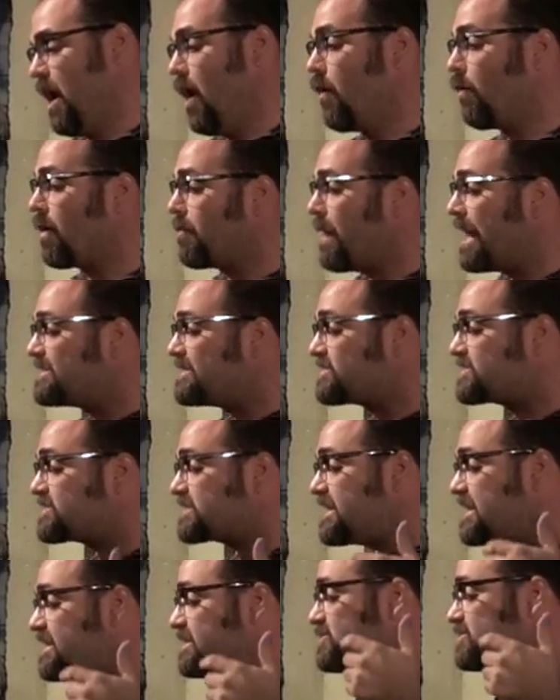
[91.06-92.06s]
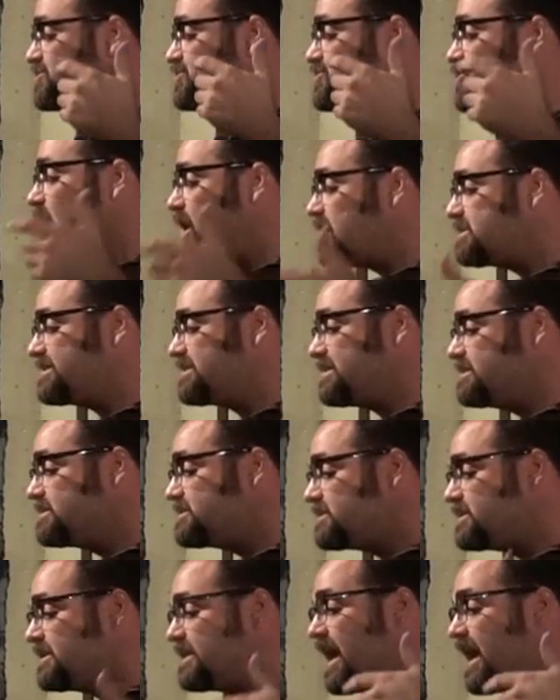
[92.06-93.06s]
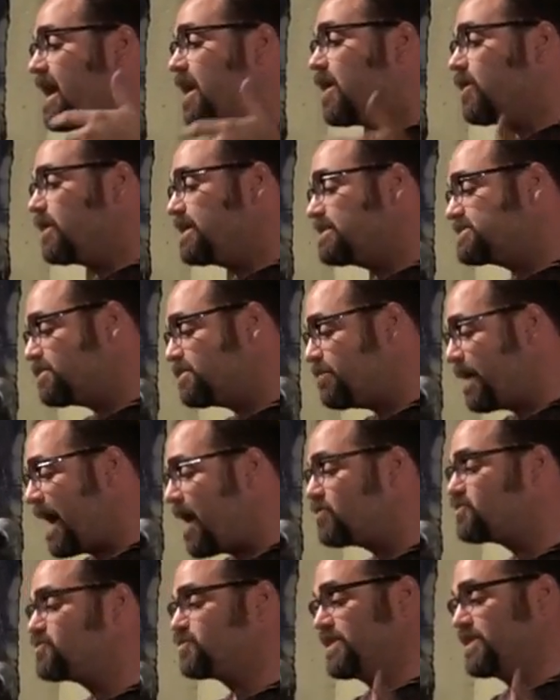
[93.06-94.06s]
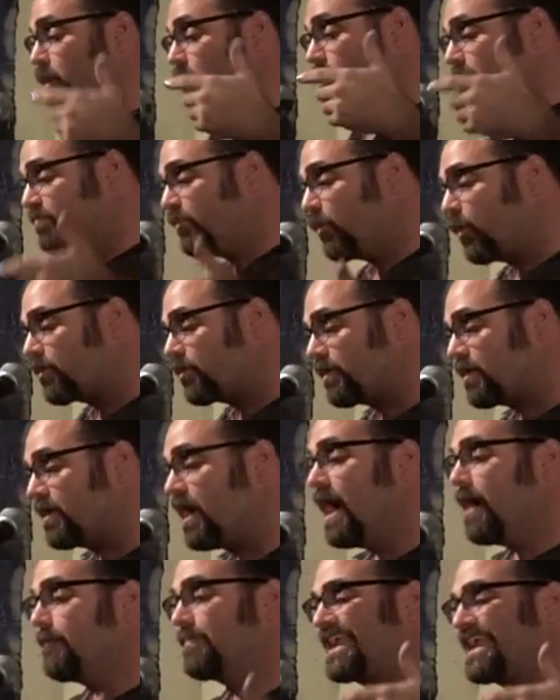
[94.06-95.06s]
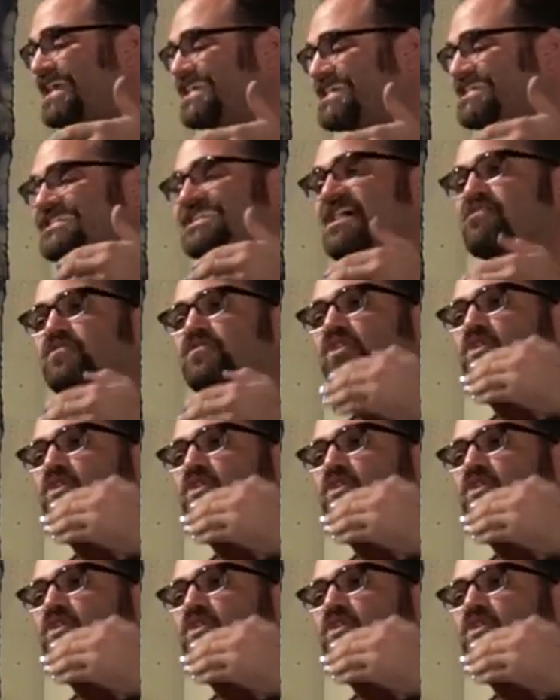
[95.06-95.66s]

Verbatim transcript: Where my skin saws into the air is a boundary or border, but I can never